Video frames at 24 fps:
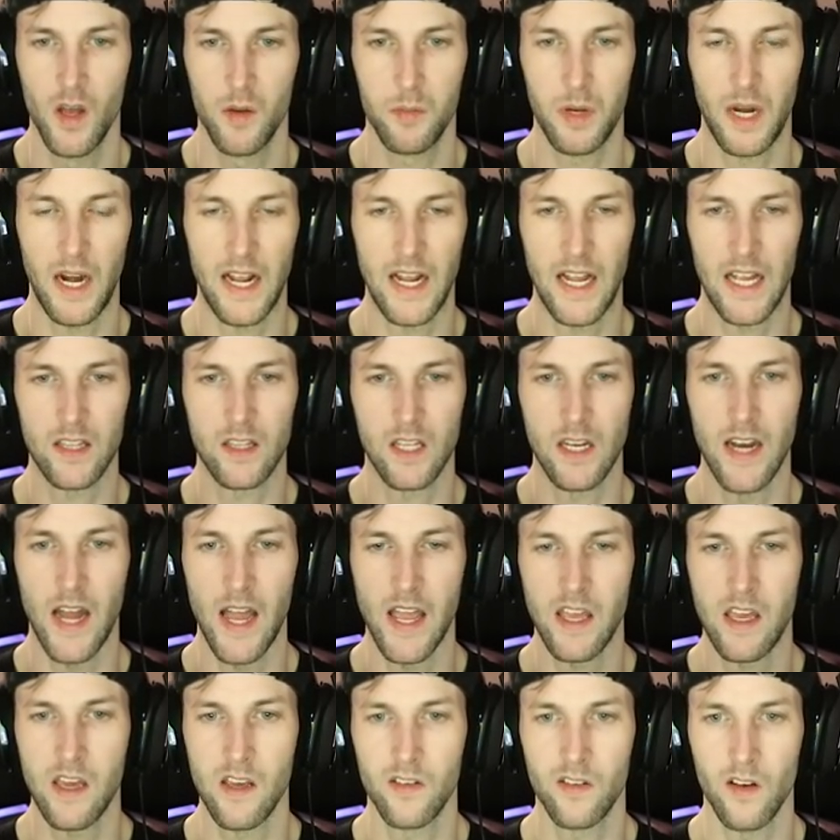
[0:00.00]
But I got the
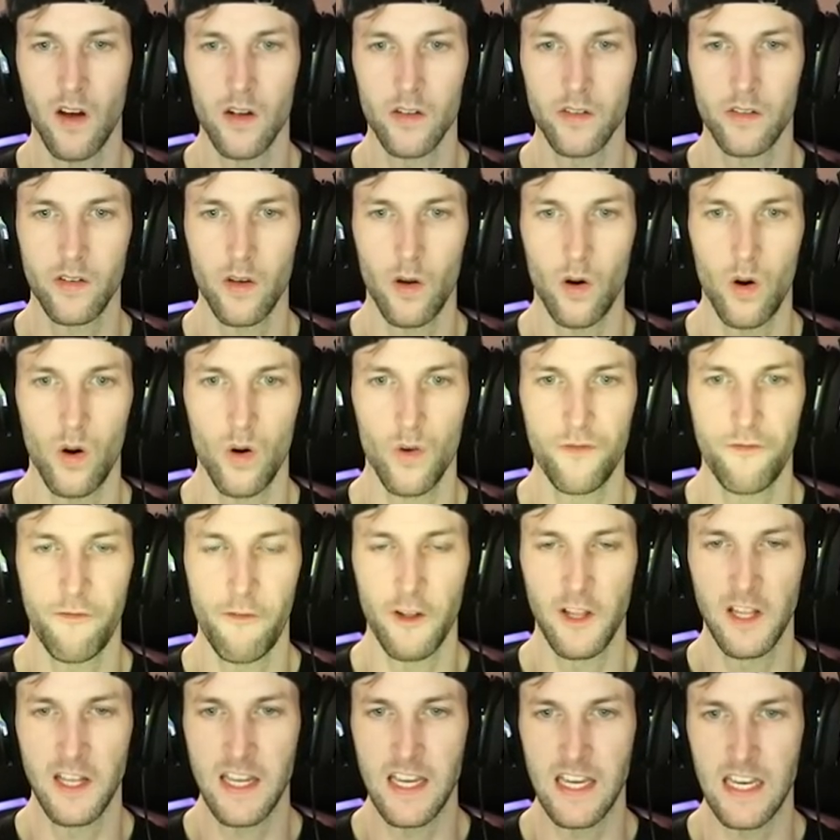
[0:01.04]
Nikes on, so
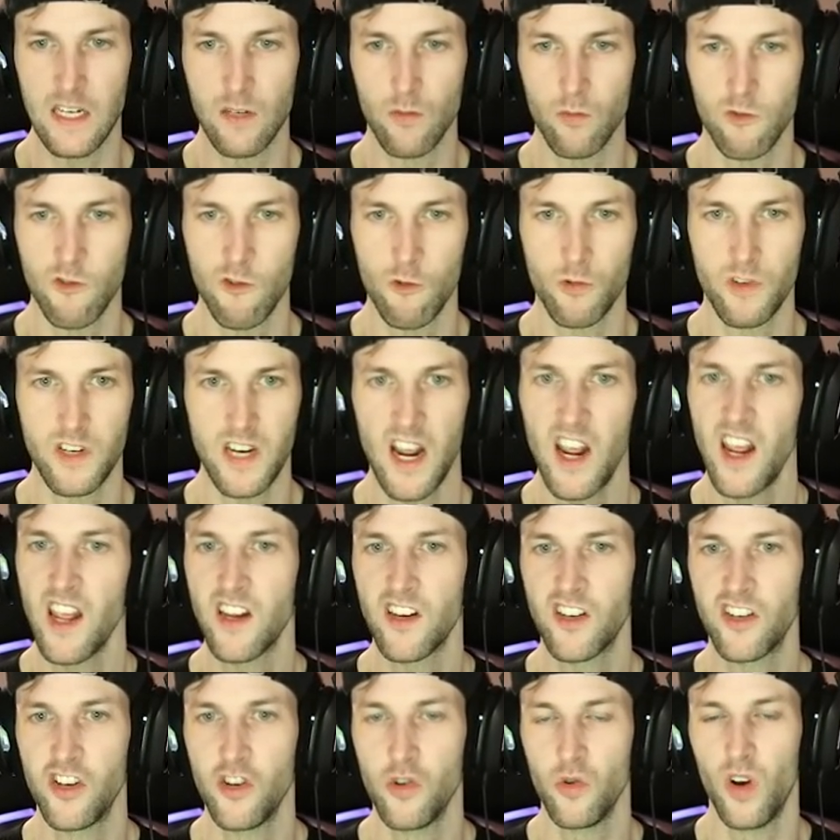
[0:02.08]
hopefully it won't
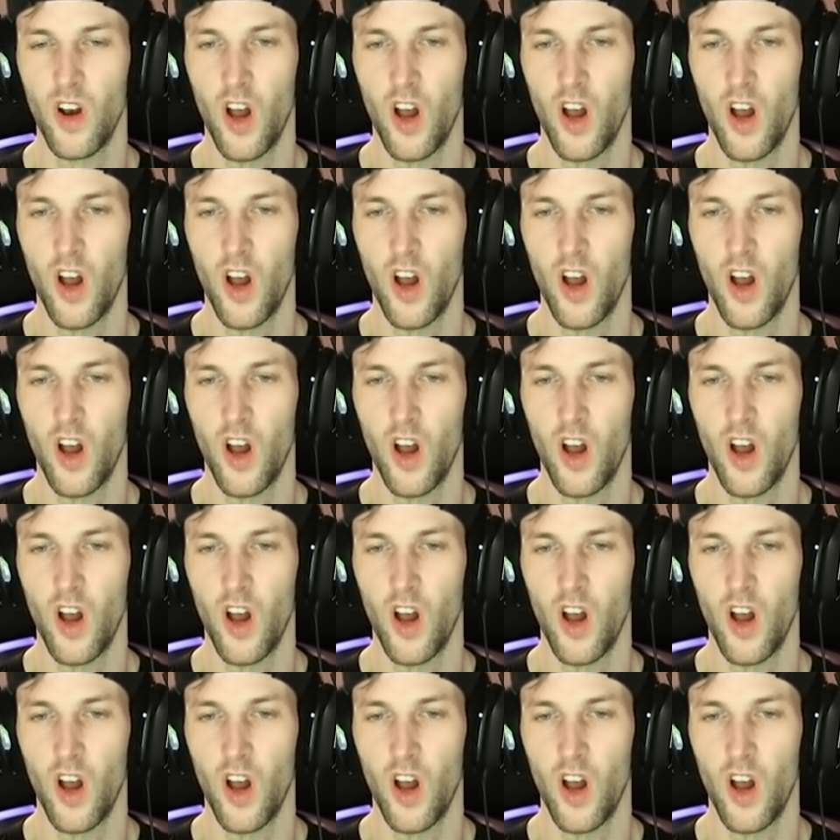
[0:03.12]
take too